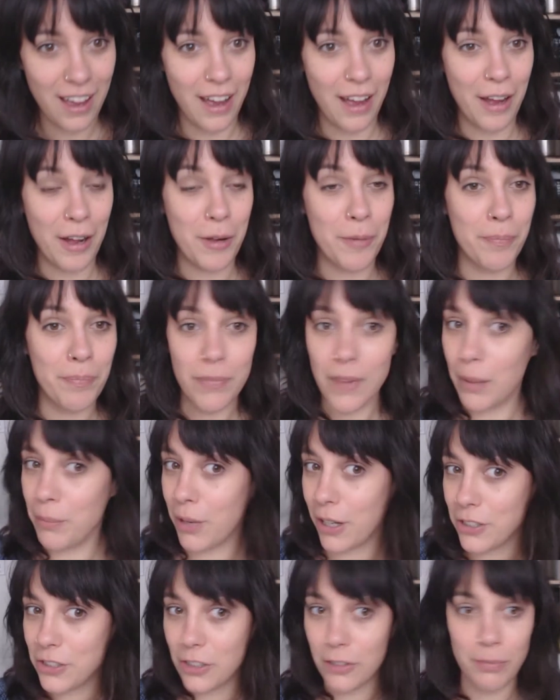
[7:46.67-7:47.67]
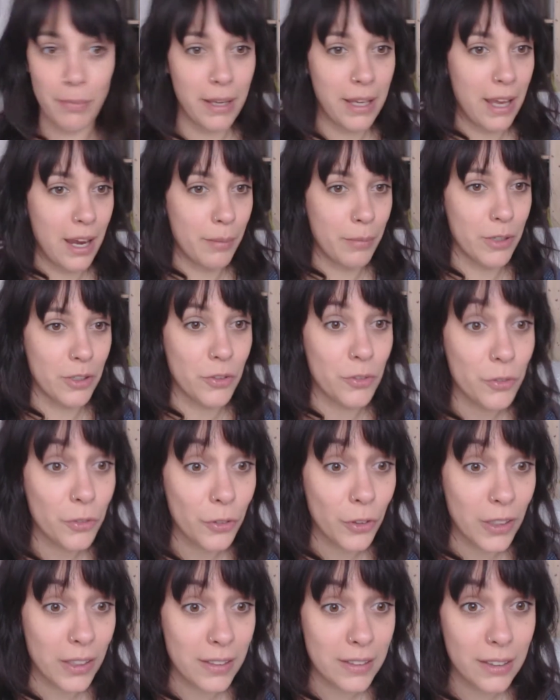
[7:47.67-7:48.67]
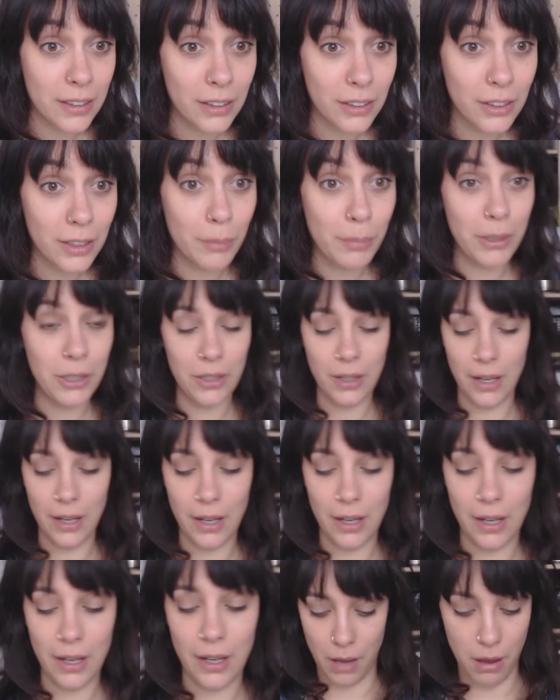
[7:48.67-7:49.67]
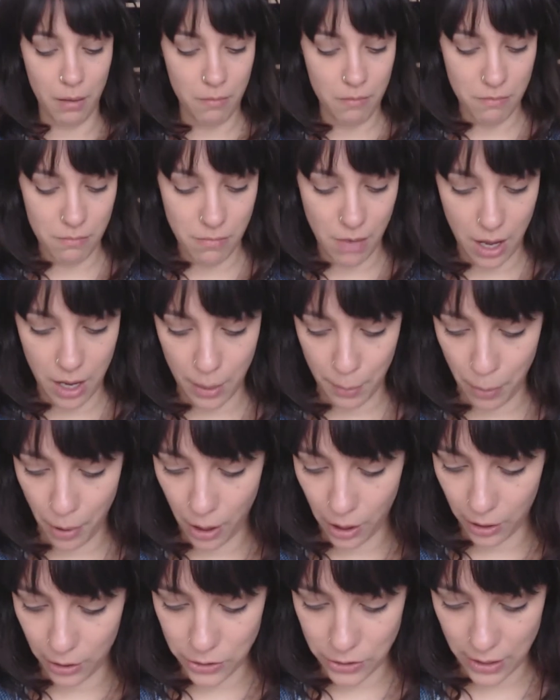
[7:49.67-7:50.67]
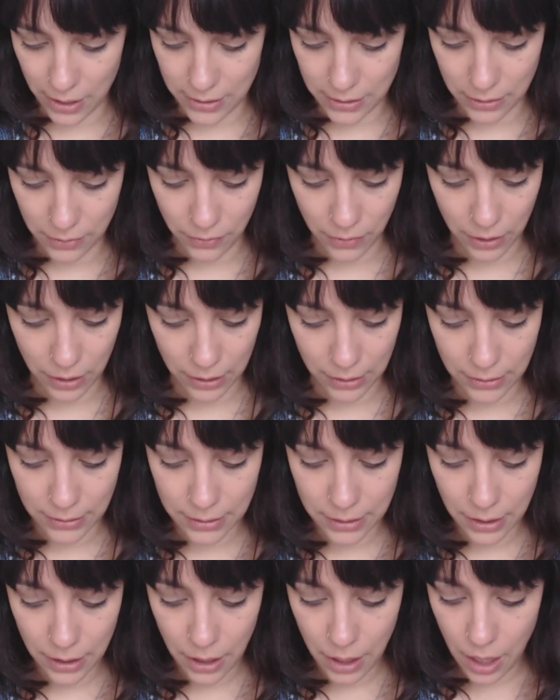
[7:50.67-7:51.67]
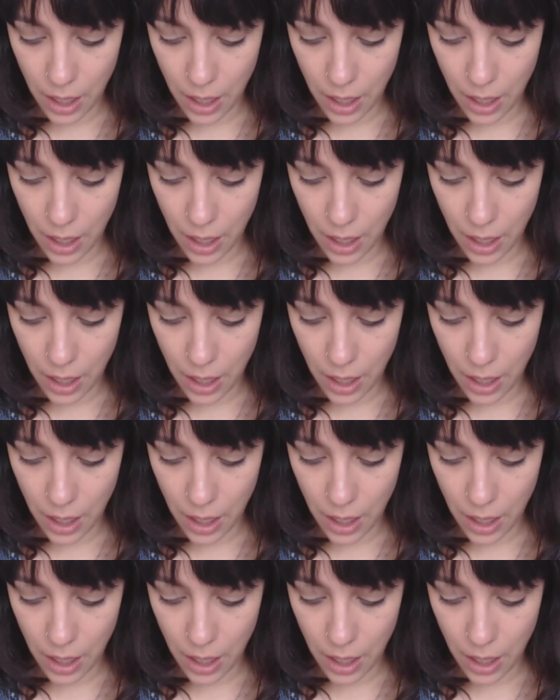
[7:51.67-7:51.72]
I'm not sure if my camera's freezing a little bit, you guys. I apologize if it is.